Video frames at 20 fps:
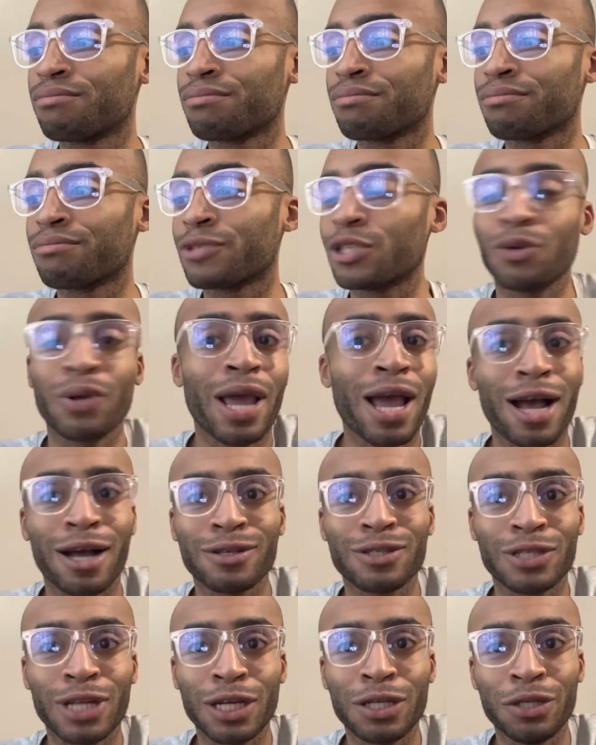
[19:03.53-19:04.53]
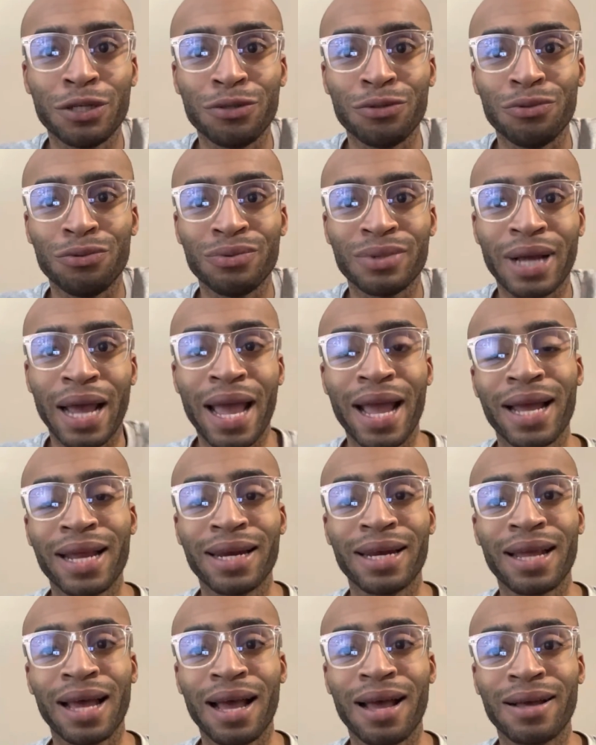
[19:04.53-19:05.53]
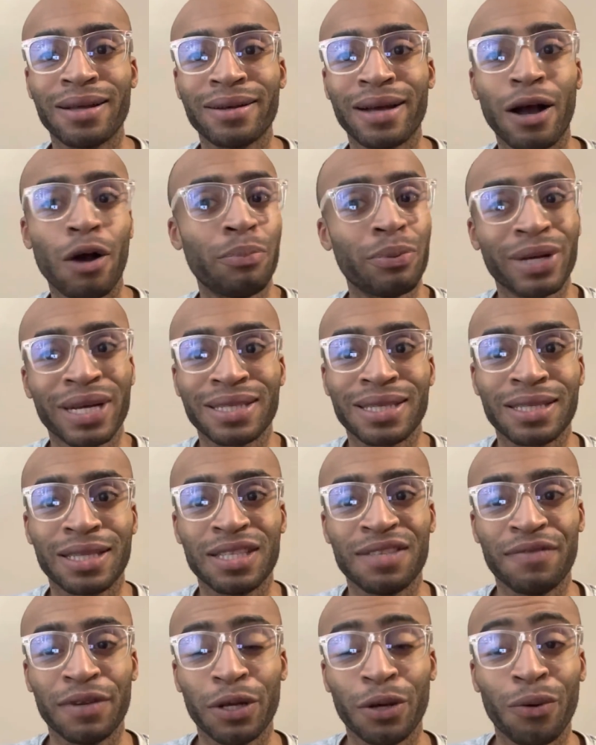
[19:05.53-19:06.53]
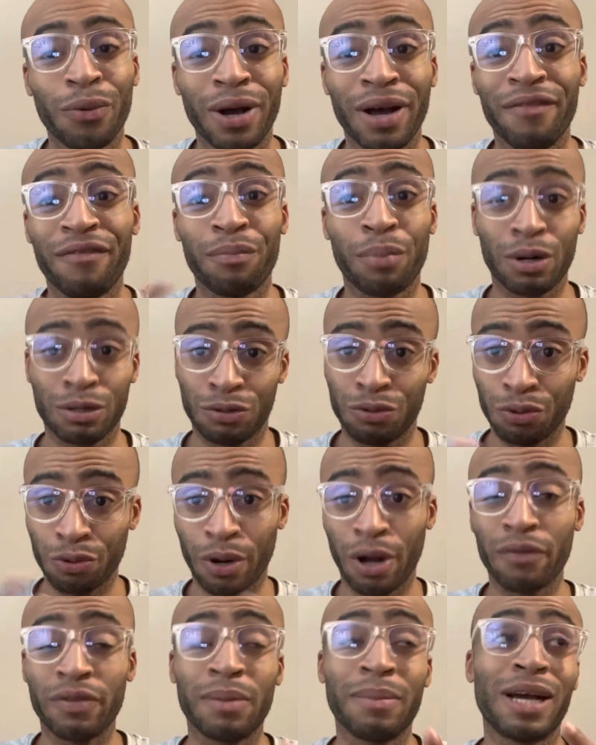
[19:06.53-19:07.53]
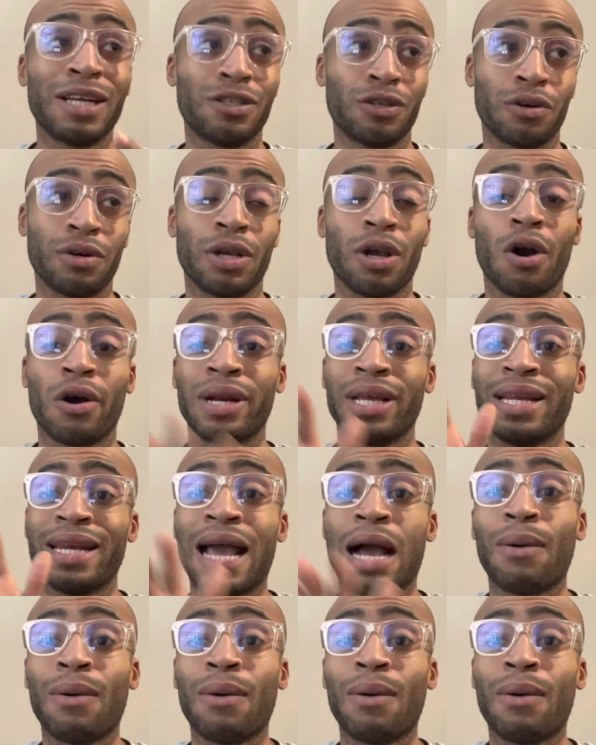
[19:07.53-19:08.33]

So yeah, stay tuned, and I hope you guys like this video of personal growth and my journey on it and